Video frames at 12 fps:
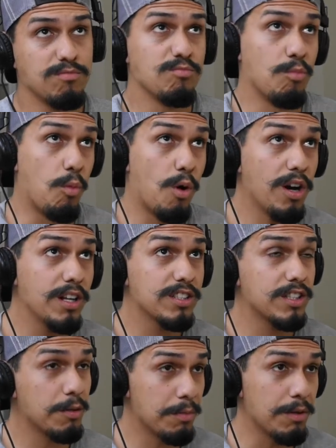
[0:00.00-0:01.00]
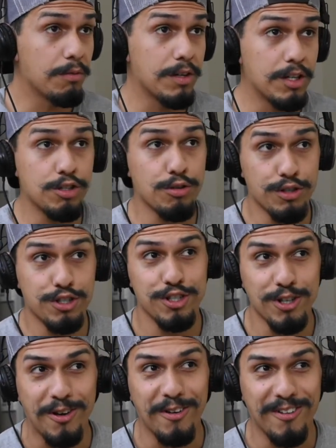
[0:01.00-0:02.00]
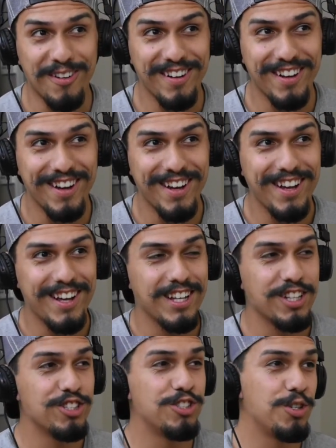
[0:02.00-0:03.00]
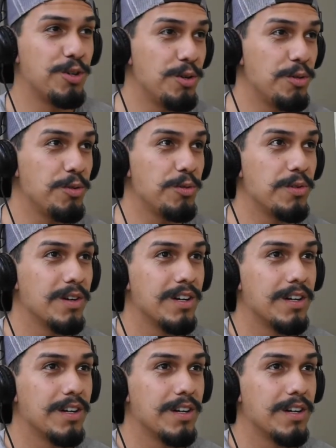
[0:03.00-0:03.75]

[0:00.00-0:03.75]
one, it's going to be a really short show. 2,